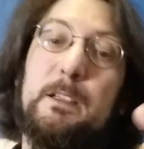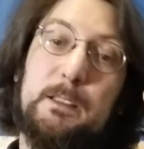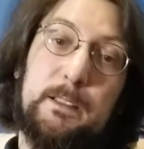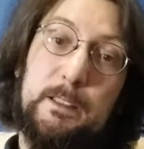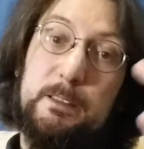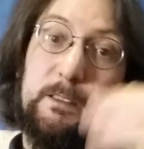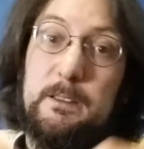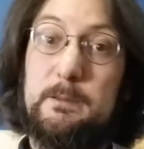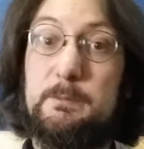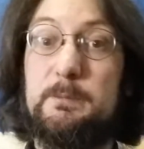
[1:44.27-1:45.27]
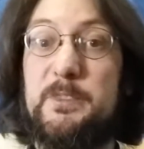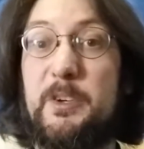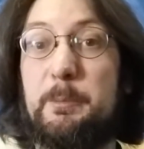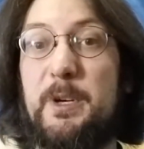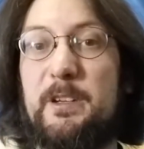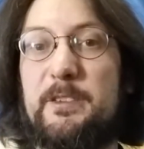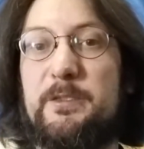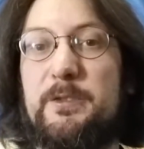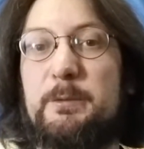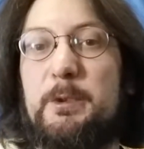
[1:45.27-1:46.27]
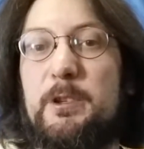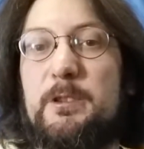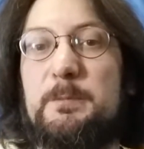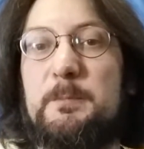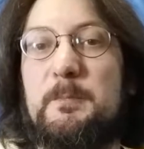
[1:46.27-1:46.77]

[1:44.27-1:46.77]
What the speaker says: at least in some parts of the world.